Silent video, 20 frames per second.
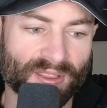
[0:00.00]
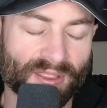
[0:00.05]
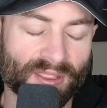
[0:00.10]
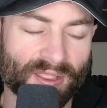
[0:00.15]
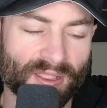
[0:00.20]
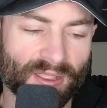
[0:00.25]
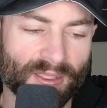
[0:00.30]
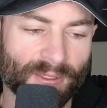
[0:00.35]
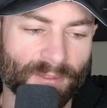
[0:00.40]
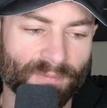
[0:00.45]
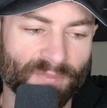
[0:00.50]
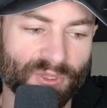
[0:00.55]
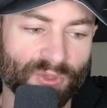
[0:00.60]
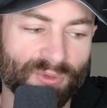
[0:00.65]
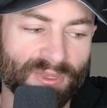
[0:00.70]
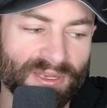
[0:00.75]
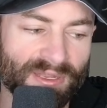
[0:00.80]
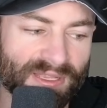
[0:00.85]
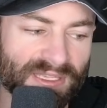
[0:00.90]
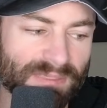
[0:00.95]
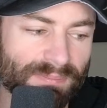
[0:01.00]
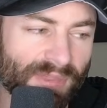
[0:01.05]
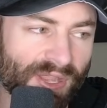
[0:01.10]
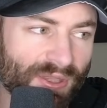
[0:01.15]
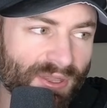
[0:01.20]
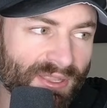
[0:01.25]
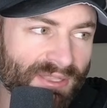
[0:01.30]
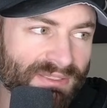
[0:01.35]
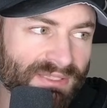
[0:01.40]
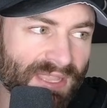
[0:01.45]
Um, you need
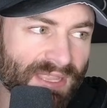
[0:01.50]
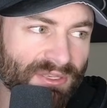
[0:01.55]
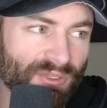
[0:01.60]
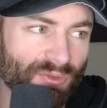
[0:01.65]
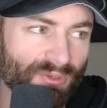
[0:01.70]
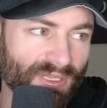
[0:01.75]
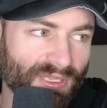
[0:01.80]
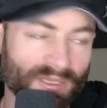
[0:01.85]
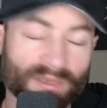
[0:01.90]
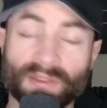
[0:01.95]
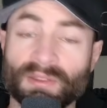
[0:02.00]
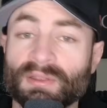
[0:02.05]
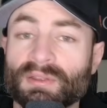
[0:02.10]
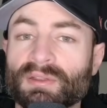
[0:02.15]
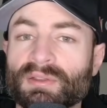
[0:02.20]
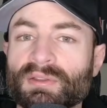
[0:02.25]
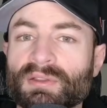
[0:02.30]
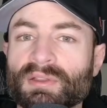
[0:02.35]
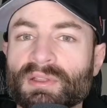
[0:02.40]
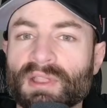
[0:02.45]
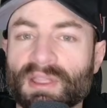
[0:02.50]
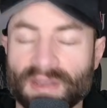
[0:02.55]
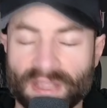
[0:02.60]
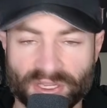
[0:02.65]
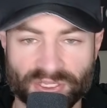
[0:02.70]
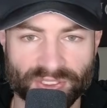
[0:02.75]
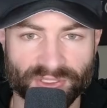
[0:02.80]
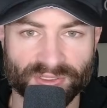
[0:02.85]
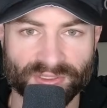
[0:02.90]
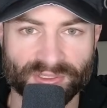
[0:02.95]
experience and you need
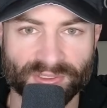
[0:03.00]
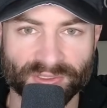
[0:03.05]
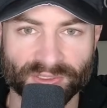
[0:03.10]
connections.